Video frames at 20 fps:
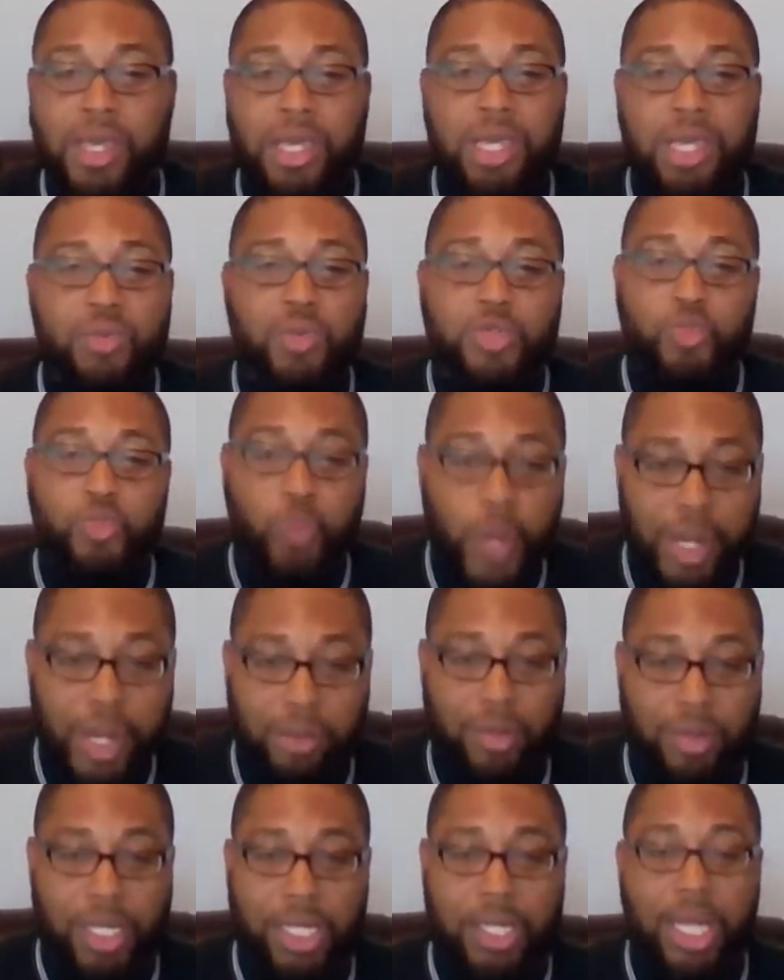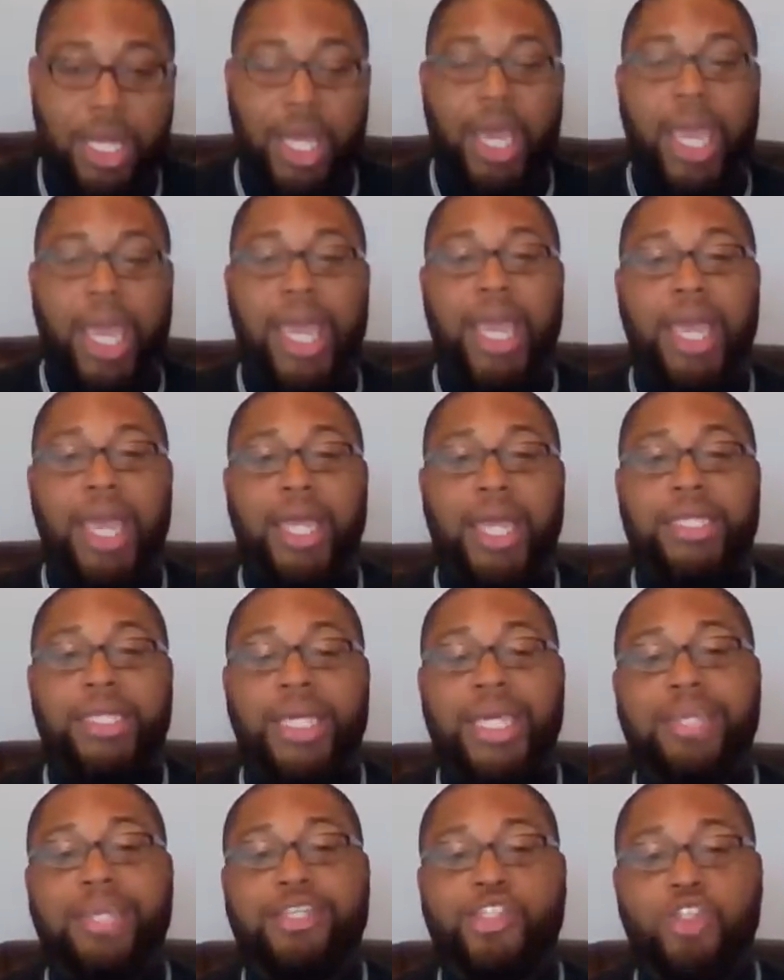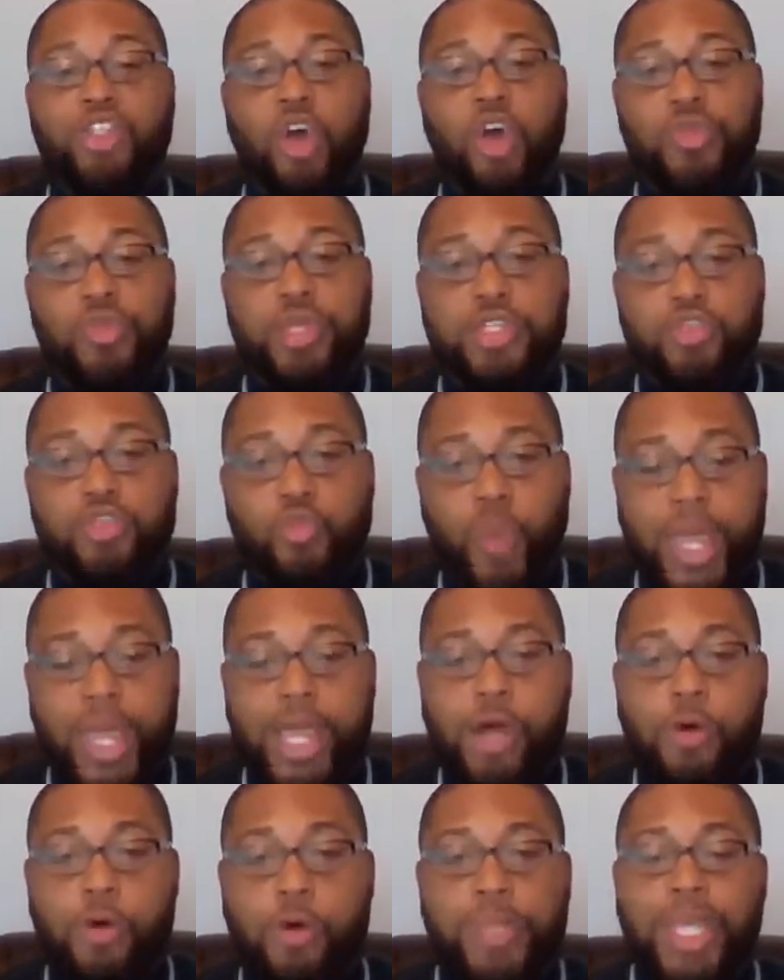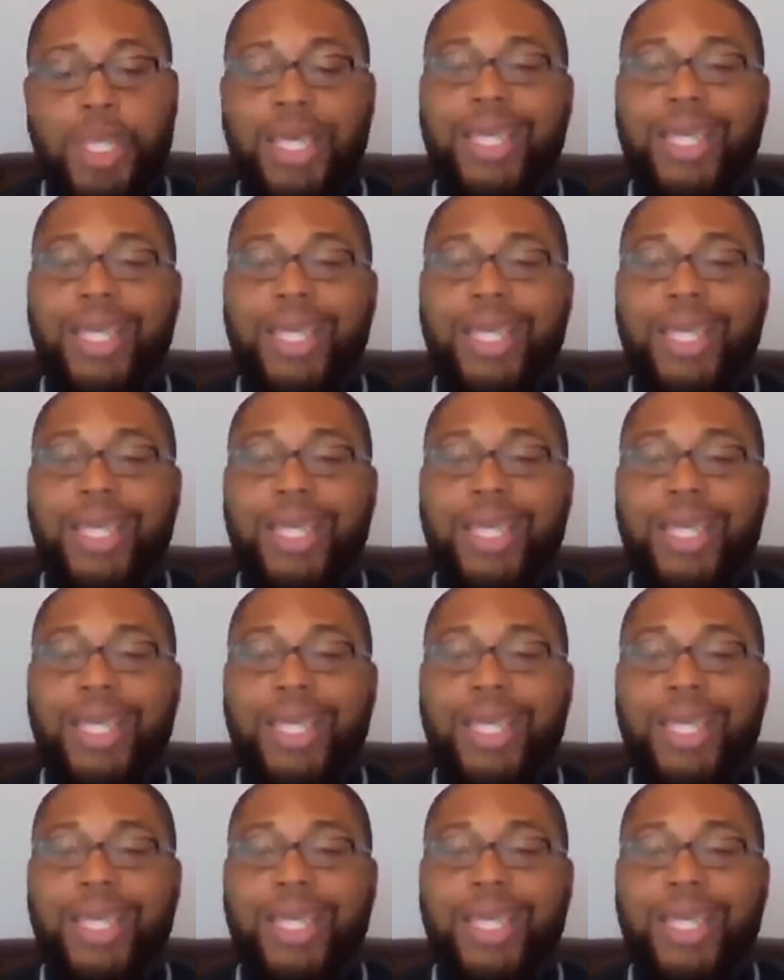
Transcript: weary, and he saw this well.